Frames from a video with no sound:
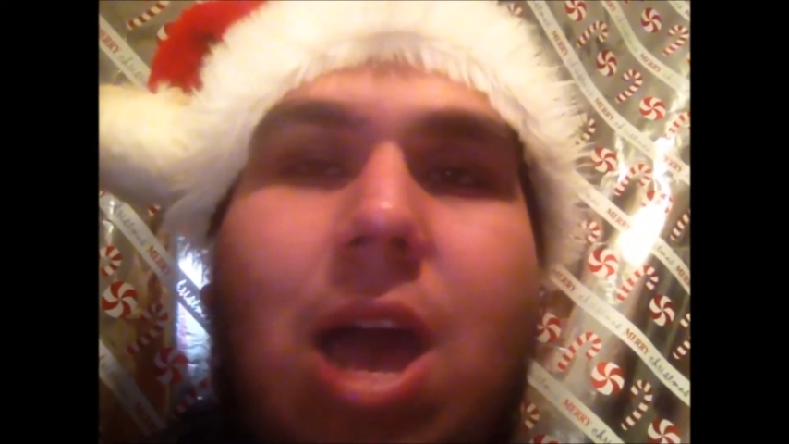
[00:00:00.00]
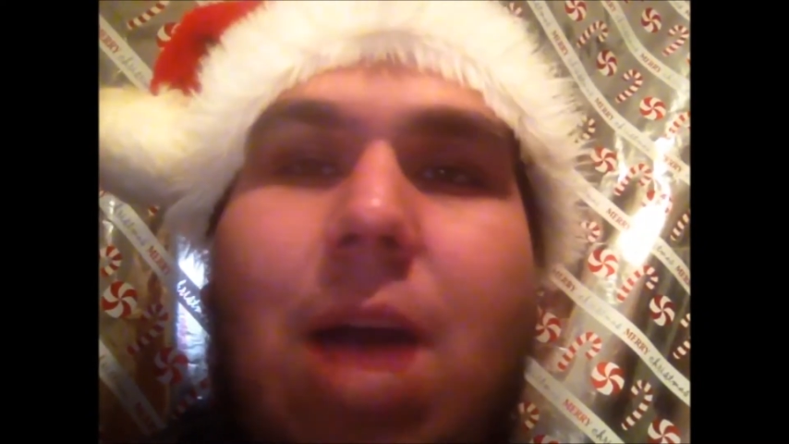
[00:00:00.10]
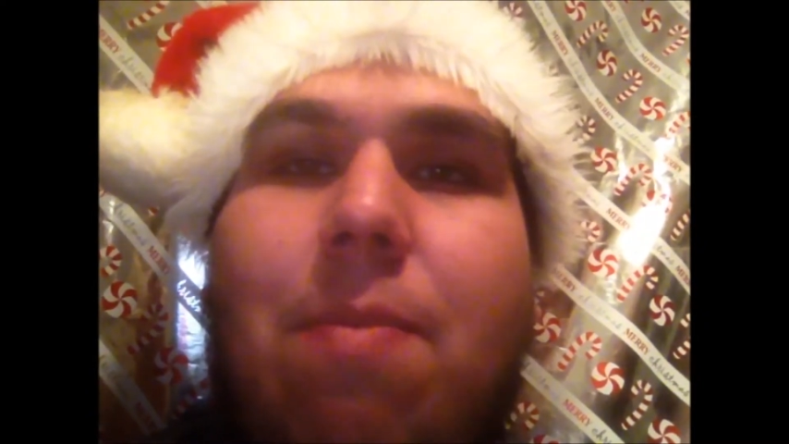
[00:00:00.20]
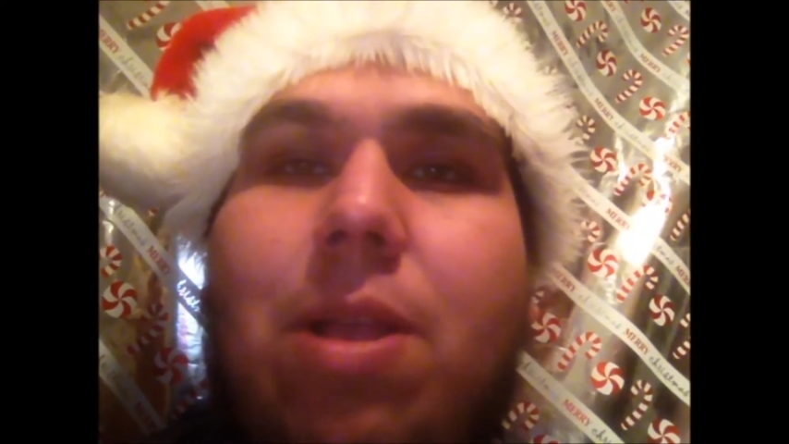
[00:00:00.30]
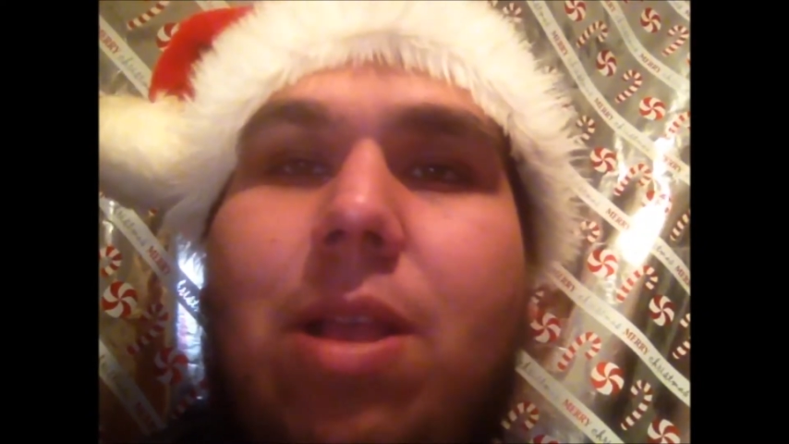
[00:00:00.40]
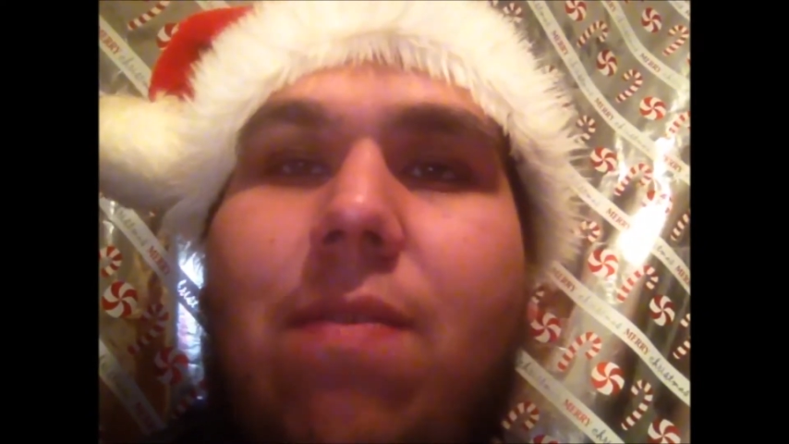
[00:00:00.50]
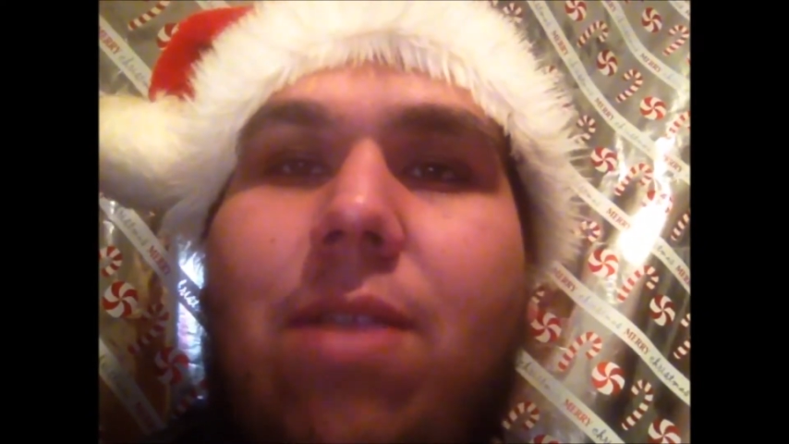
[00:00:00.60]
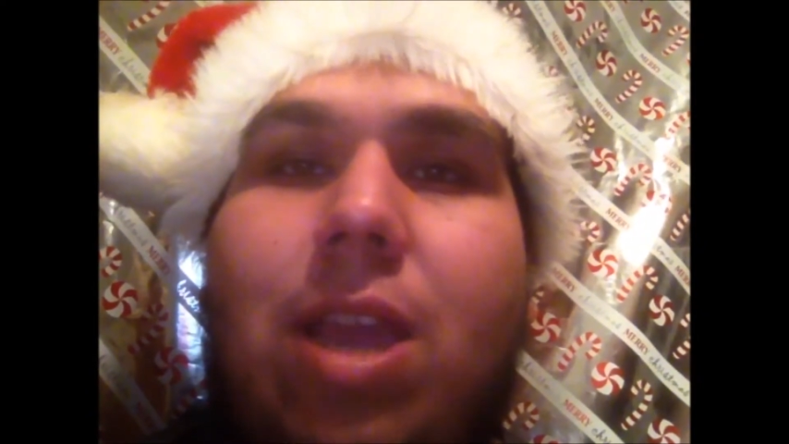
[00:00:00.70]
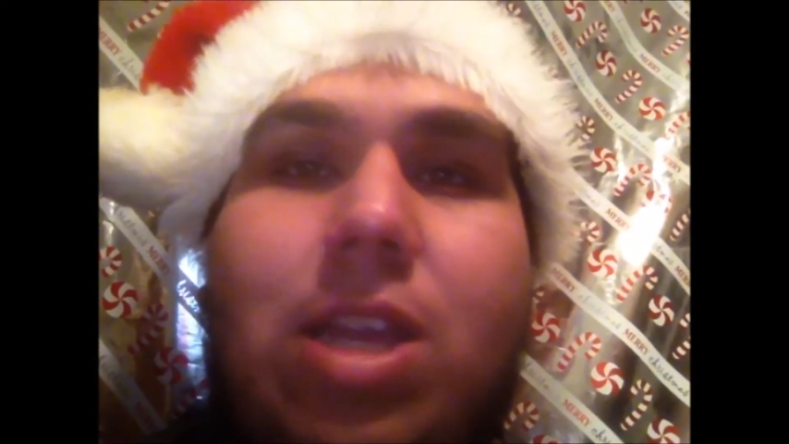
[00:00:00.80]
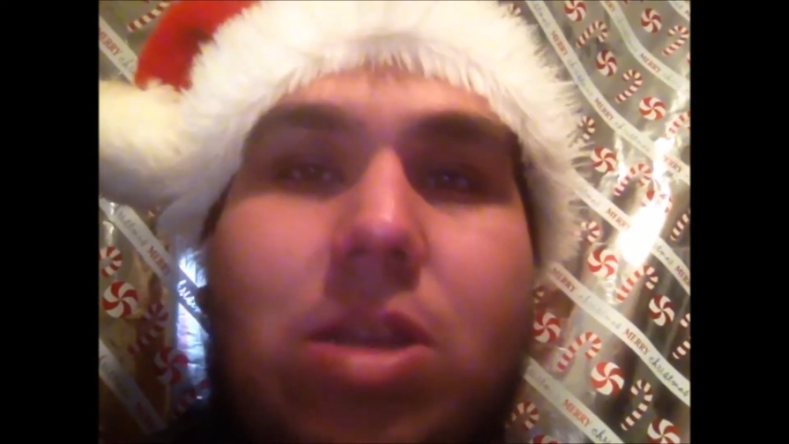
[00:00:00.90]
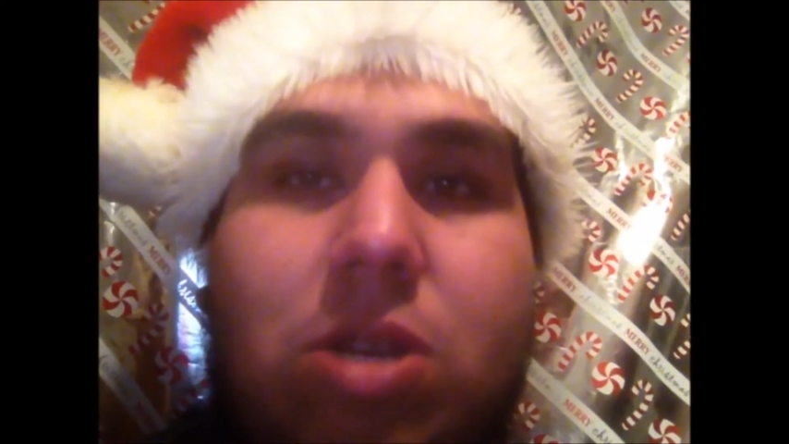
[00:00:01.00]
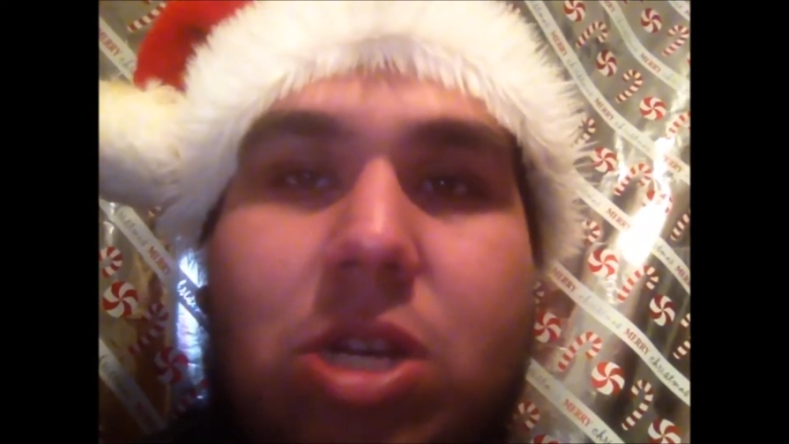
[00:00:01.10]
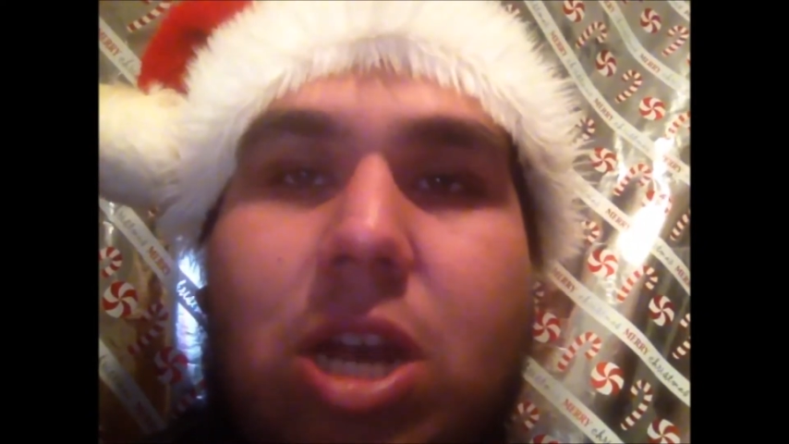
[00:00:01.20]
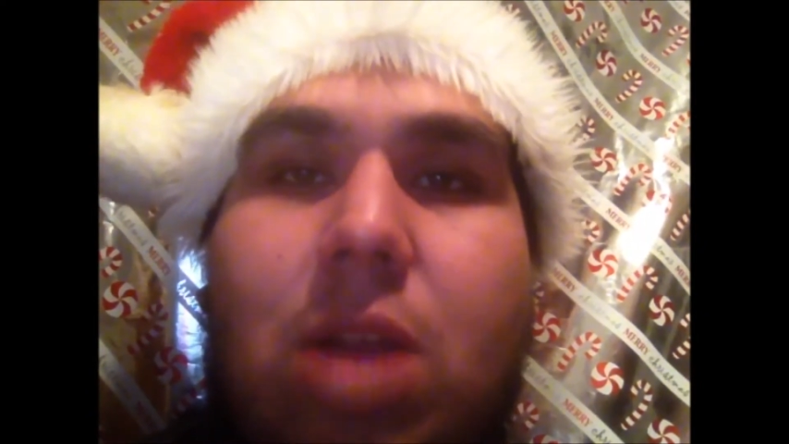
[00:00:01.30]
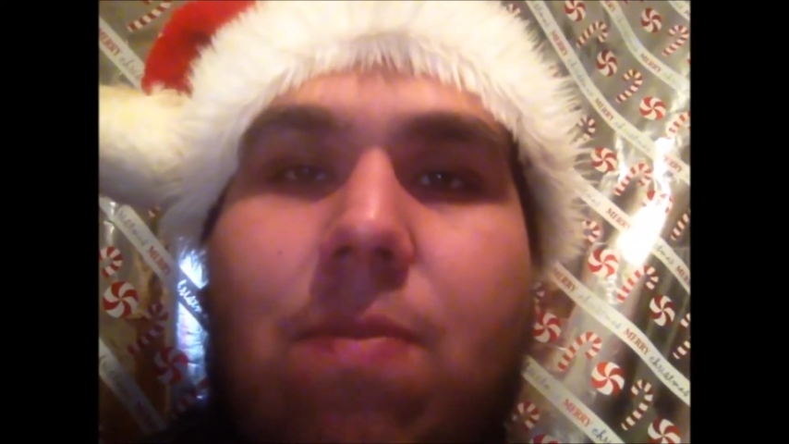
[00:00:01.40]
I'm going to leave a link to his
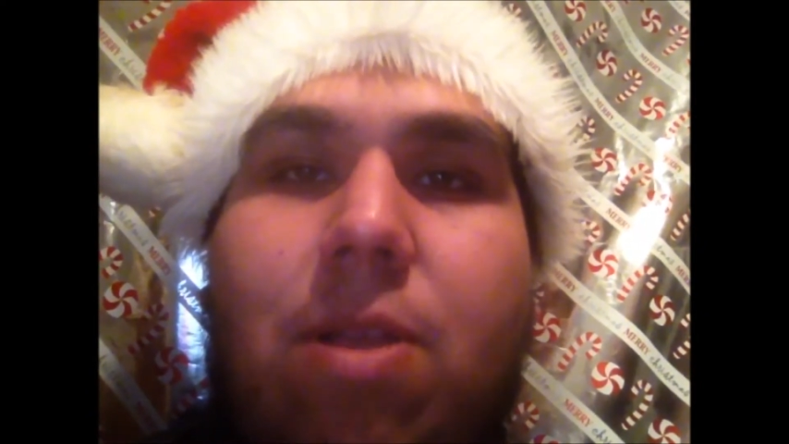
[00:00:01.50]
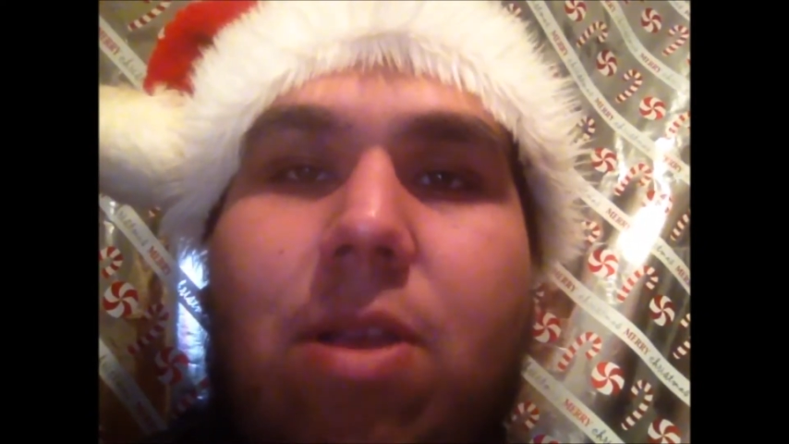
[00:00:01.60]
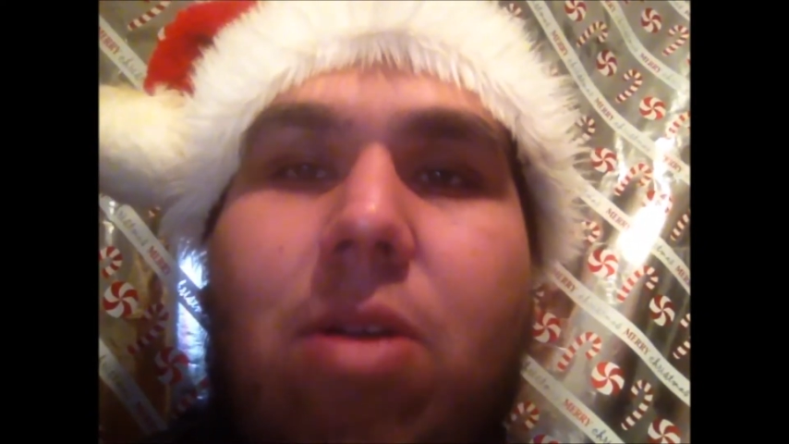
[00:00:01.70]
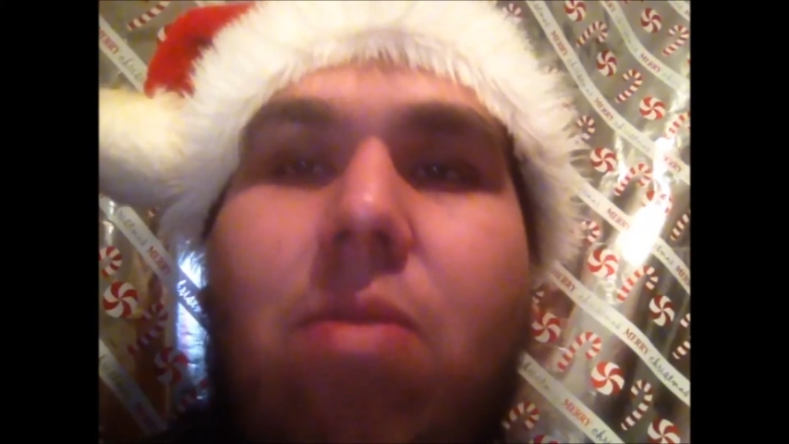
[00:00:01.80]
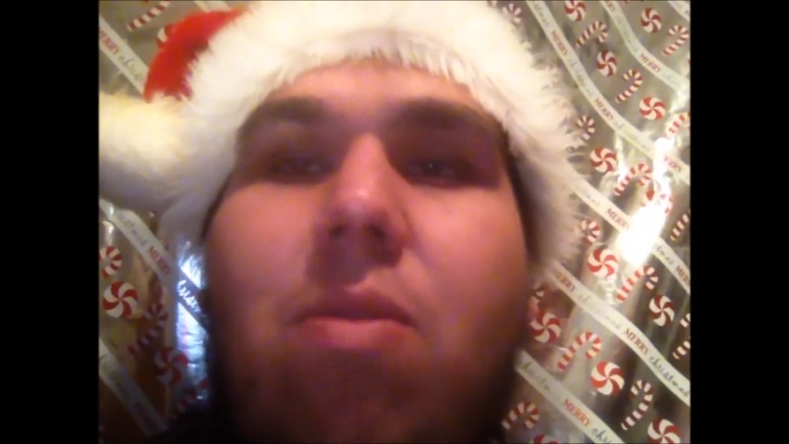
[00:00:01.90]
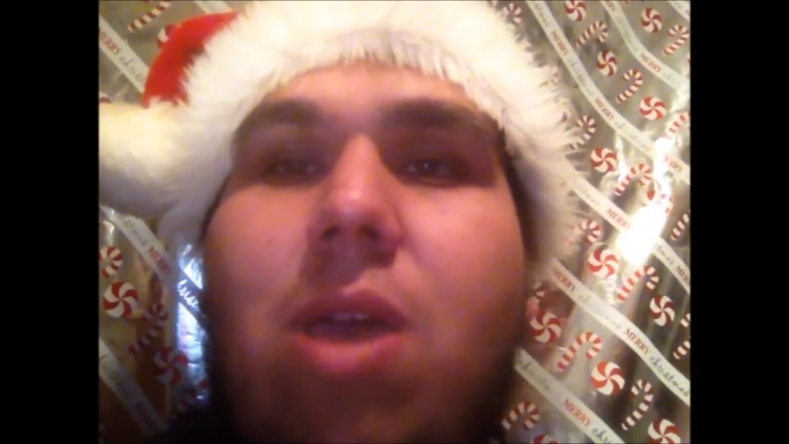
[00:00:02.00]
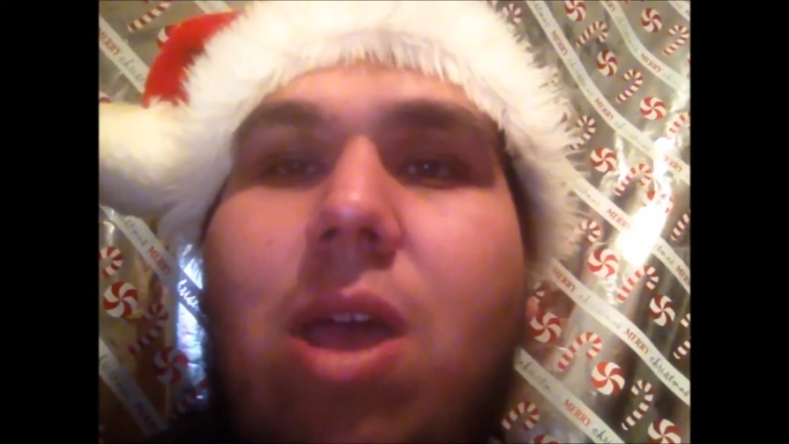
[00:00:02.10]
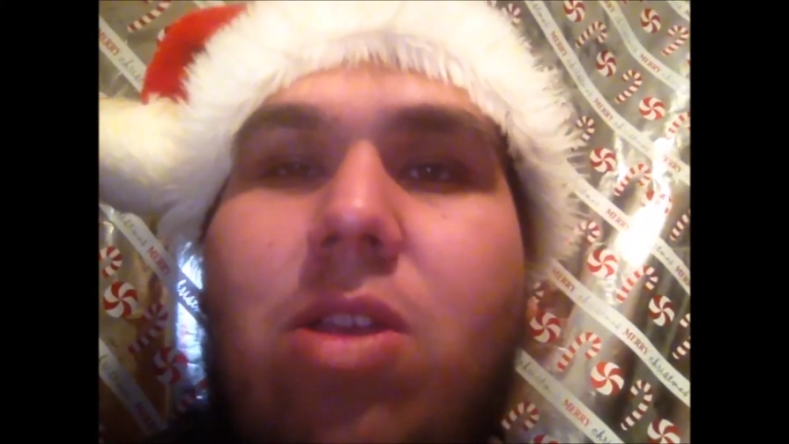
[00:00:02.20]
channel below.